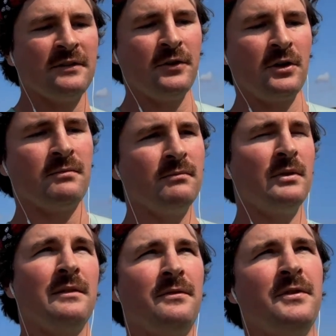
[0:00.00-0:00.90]
If
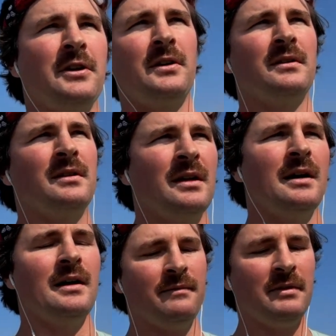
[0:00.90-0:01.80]
they're
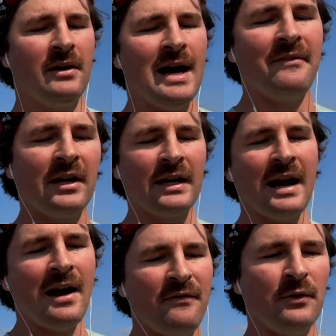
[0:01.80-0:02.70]
having a
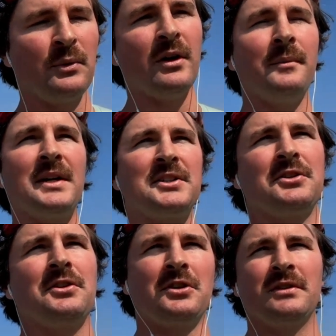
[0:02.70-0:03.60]
calf and we want to make sure
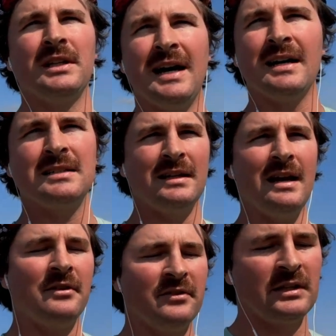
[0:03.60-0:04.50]
that they're relaxed and
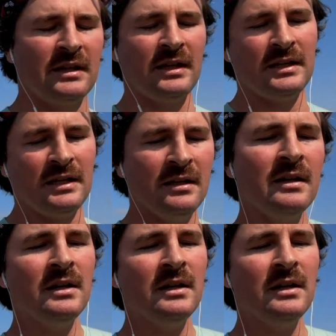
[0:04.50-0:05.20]
have everything that they need,